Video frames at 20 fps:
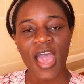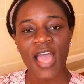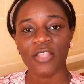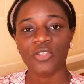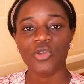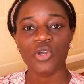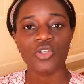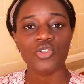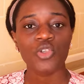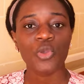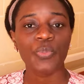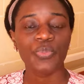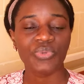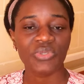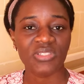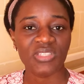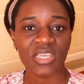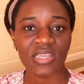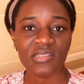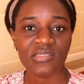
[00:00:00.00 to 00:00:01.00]
and you also
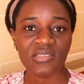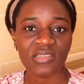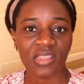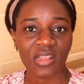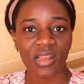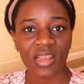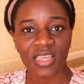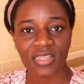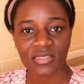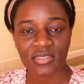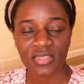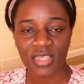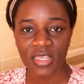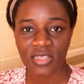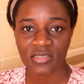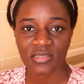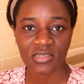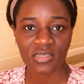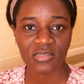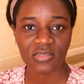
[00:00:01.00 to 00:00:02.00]
present a
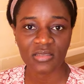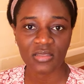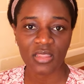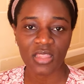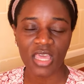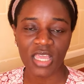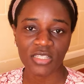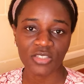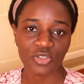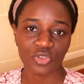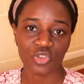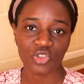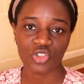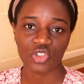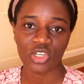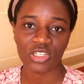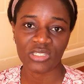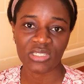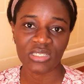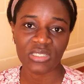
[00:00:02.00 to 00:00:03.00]
letter stating that you
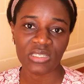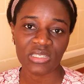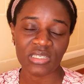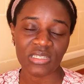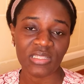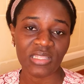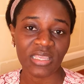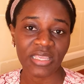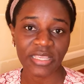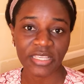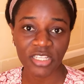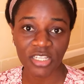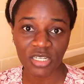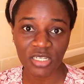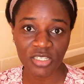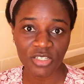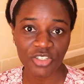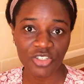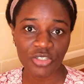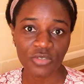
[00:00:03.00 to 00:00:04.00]
studied in
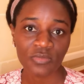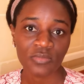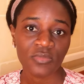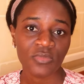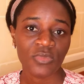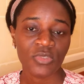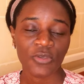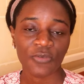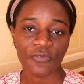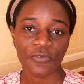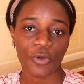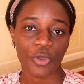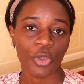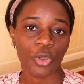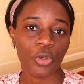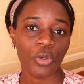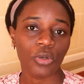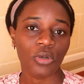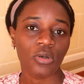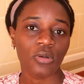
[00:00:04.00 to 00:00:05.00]
English for
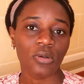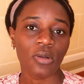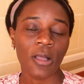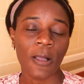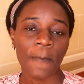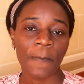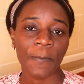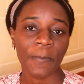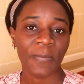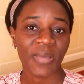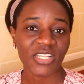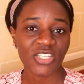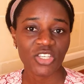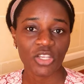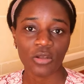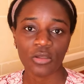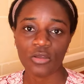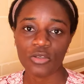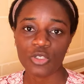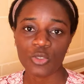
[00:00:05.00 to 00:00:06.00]
your
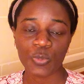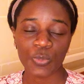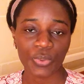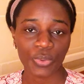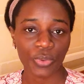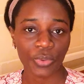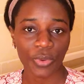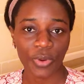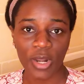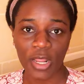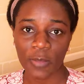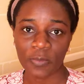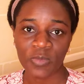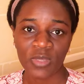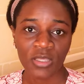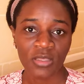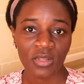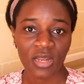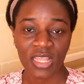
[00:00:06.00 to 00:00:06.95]
bachelor's program.